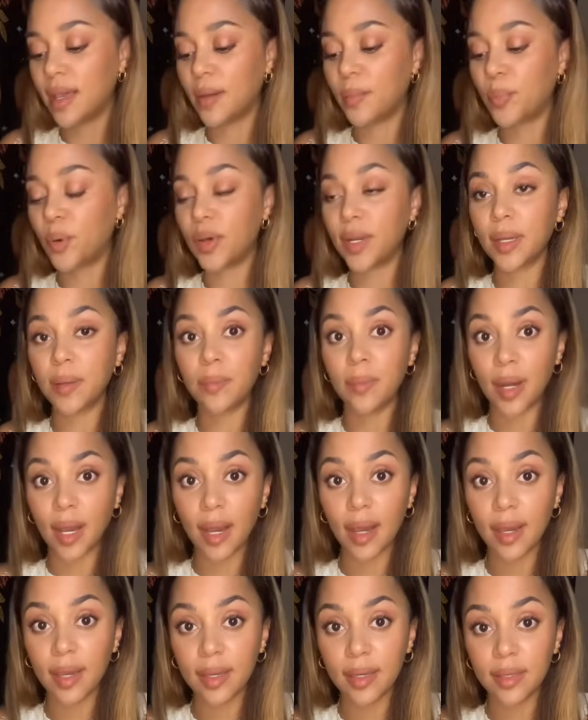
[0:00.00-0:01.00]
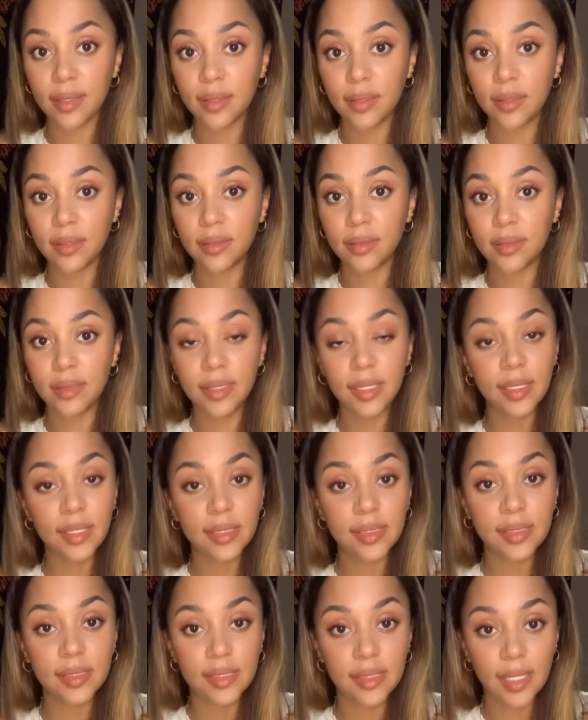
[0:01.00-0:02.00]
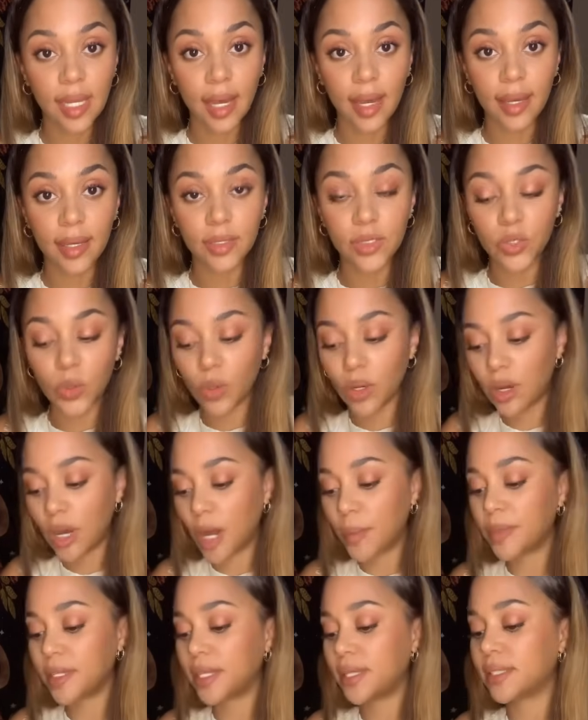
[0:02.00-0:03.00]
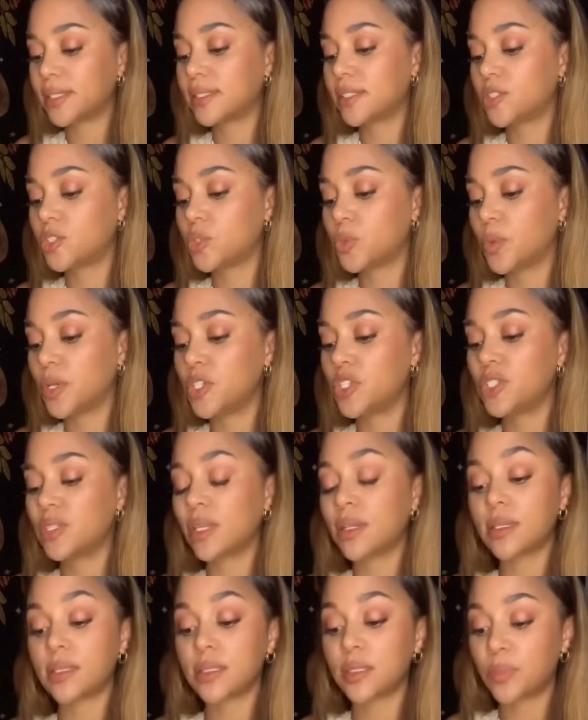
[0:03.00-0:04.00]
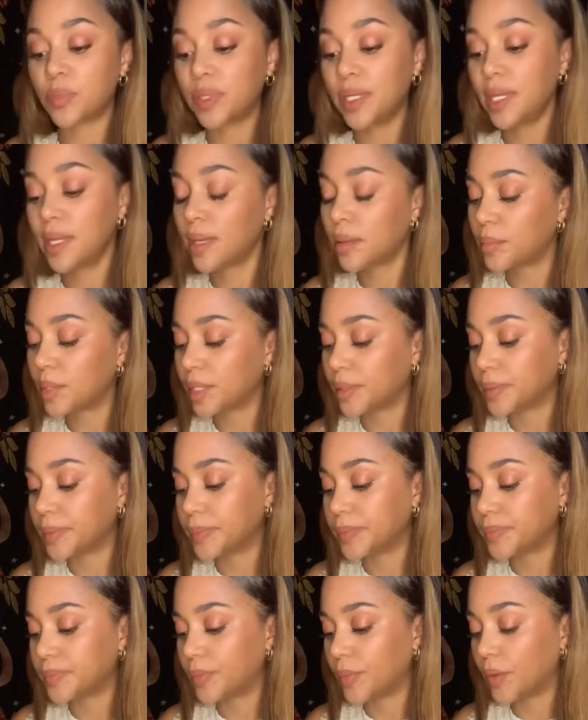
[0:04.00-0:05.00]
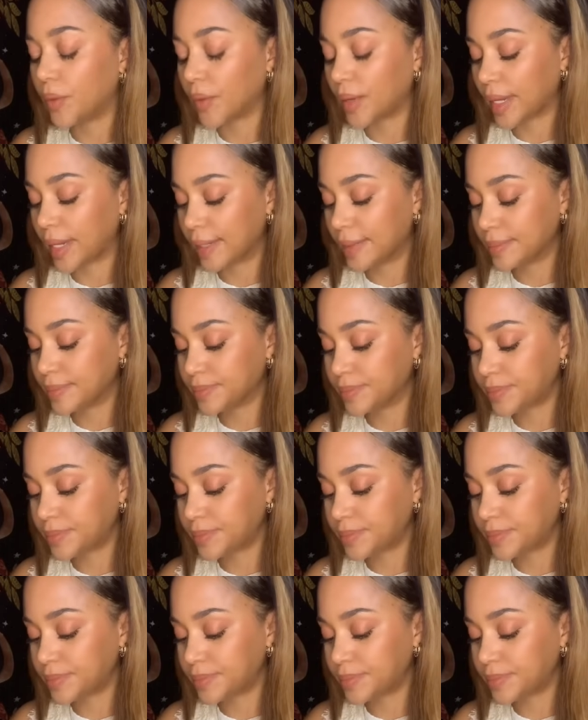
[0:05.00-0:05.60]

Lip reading: putting my needs aside to accommodate a situation that is depleting me. Okay,